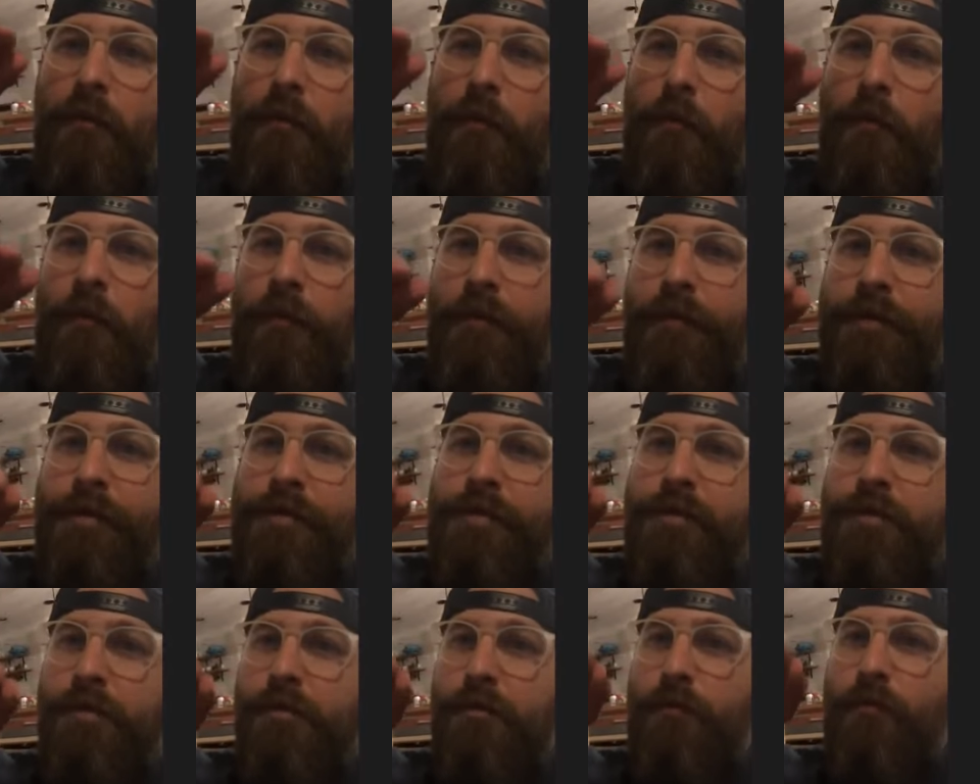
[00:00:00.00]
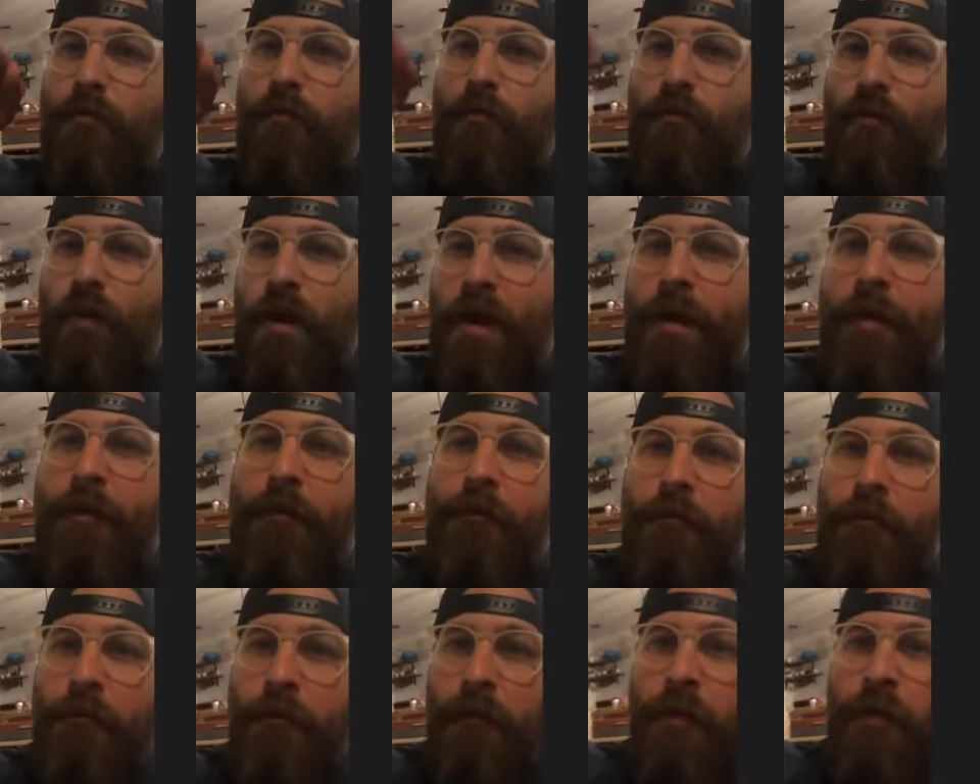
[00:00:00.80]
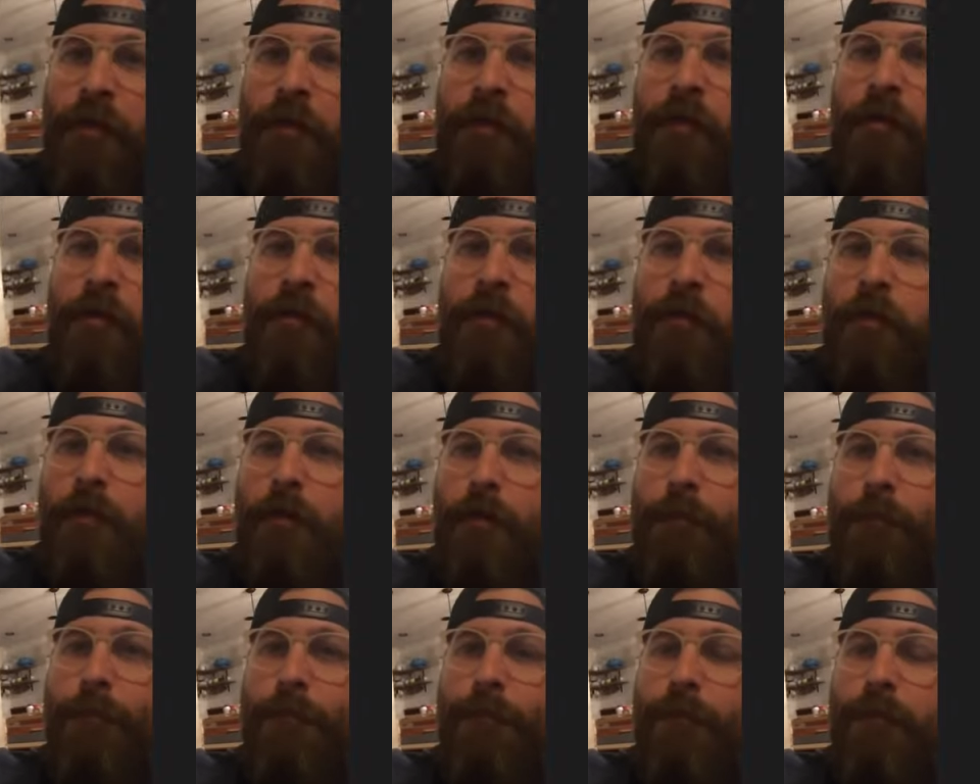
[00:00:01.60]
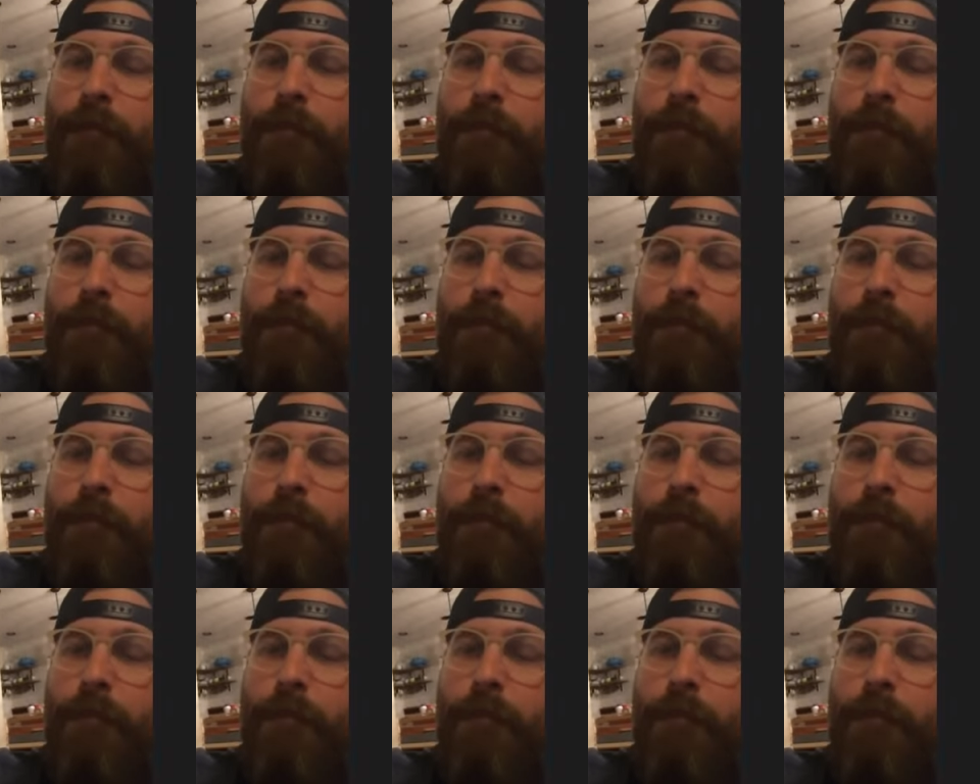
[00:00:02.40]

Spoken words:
was right in front of the door.